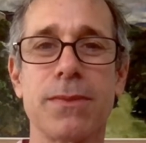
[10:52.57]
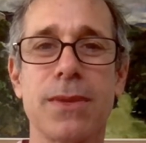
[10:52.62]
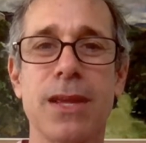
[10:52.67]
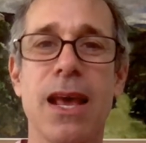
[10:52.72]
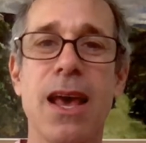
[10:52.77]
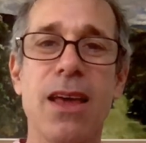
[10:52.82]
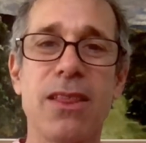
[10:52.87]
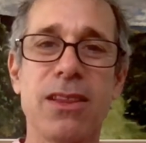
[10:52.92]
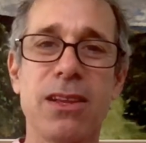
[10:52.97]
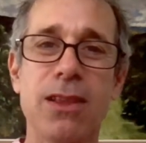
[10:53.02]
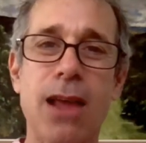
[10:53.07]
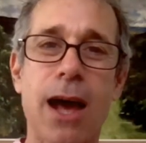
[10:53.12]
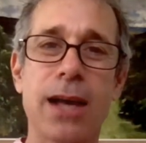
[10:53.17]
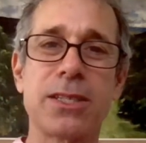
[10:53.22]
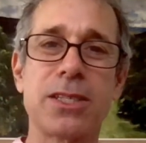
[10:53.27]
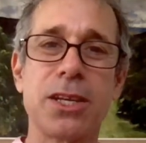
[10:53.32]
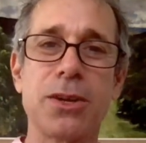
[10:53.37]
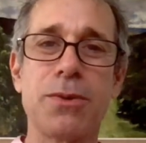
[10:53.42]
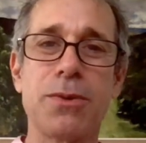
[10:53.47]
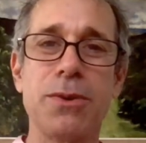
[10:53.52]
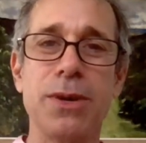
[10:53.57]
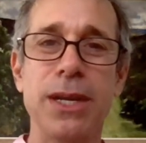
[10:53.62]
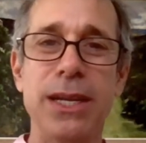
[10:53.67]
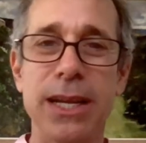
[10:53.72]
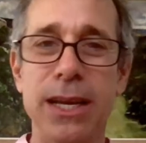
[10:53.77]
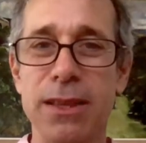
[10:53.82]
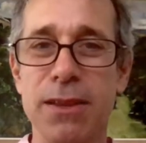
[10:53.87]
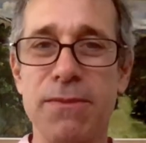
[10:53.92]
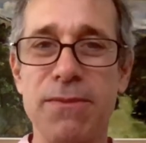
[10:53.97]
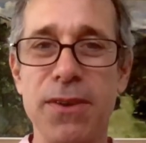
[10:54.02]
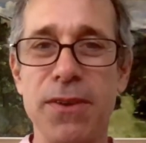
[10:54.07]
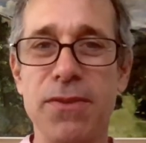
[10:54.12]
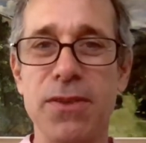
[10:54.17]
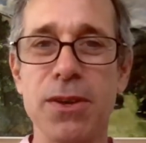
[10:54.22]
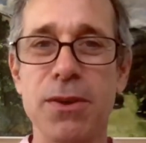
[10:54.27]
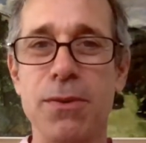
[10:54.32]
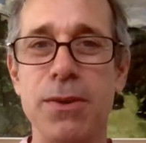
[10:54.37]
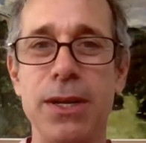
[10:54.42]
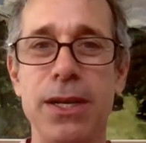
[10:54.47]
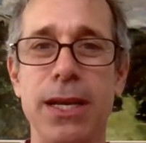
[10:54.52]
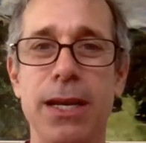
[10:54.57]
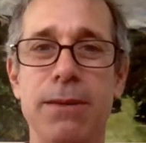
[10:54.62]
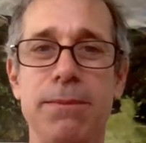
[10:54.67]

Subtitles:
The last ingredient, the fifth ingredient,